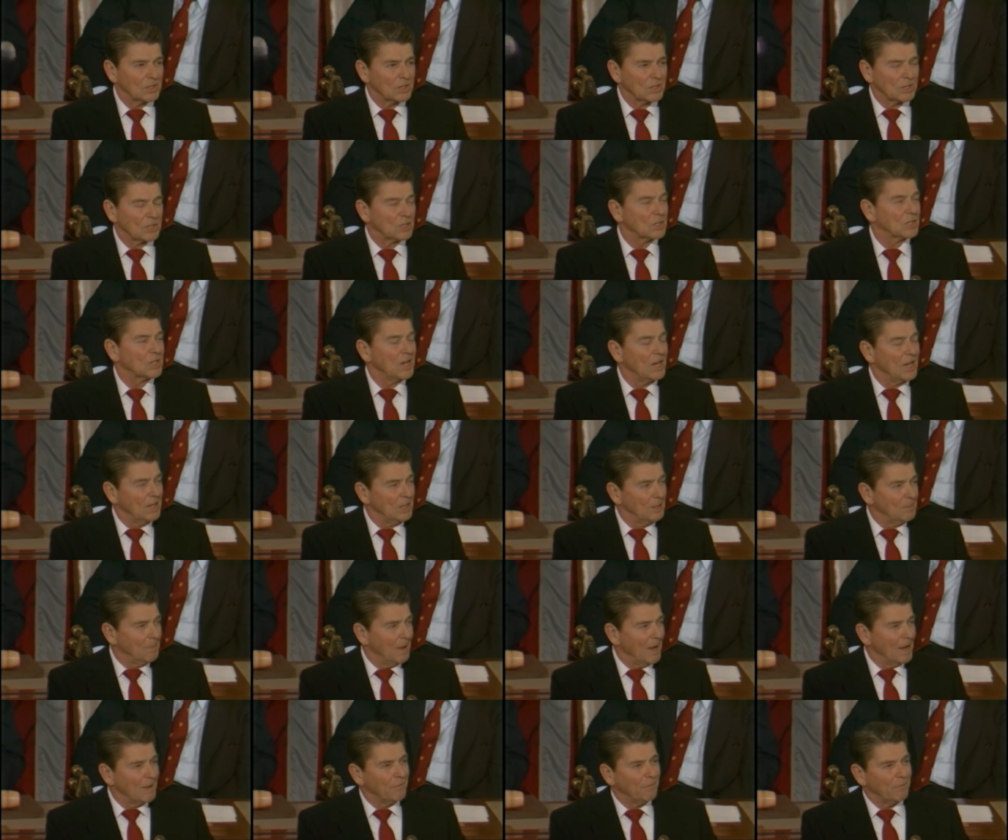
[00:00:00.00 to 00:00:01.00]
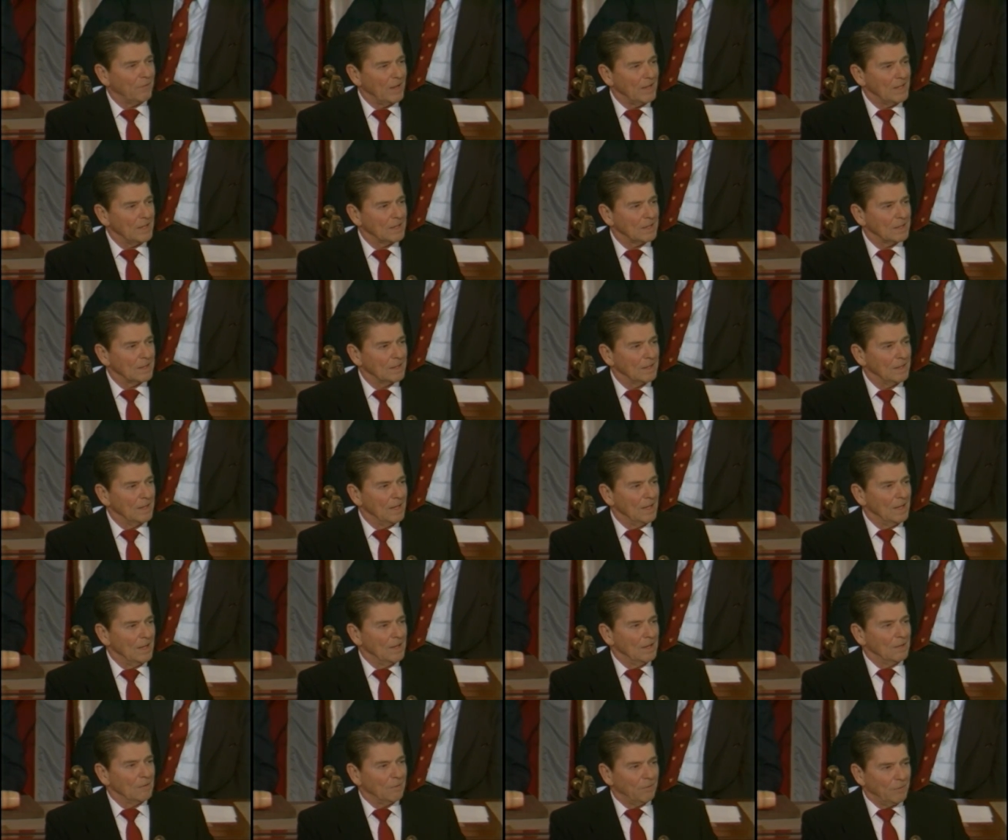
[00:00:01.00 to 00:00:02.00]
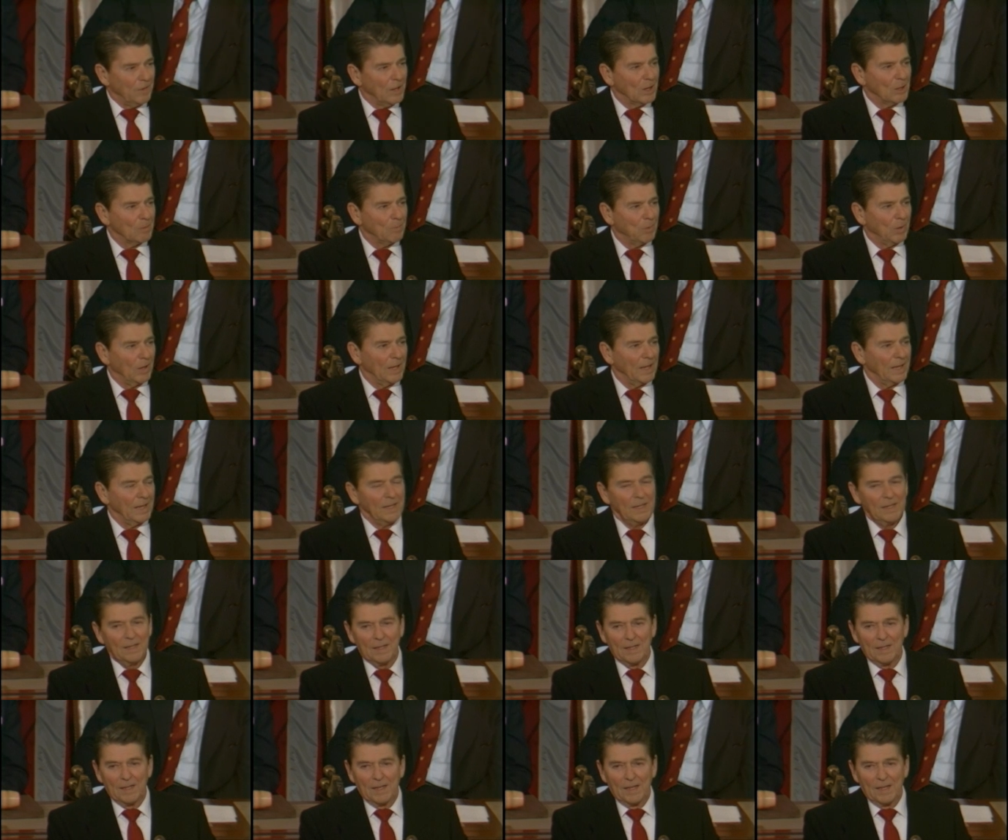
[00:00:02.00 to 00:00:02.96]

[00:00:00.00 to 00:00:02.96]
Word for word: sustained by faith, fair play,